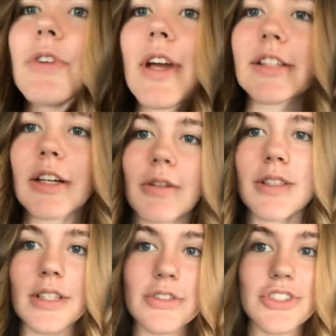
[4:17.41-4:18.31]
And I know that
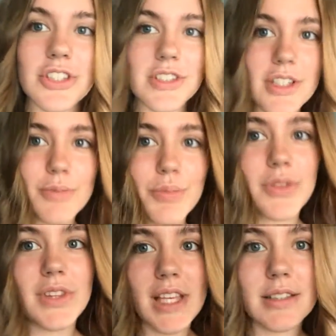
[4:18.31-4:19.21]
sounds cheesy, but
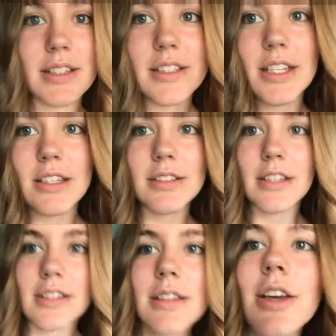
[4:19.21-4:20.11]
that's the tea,
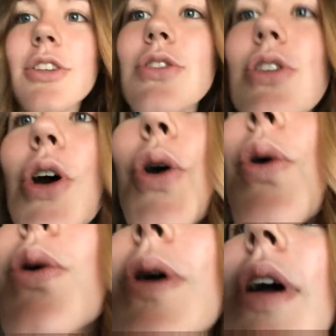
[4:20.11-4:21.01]
sis.
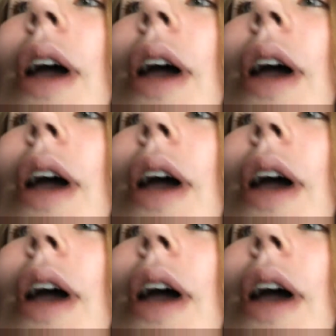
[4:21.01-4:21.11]
So,